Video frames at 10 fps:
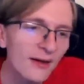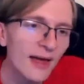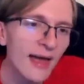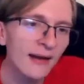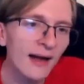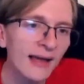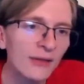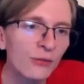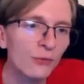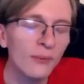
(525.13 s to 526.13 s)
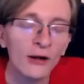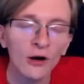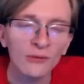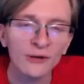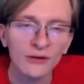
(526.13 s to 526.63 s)
And I can throw my
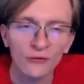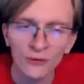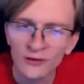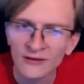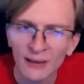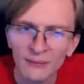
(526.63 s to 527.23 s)
Aqua Tail here on good timing,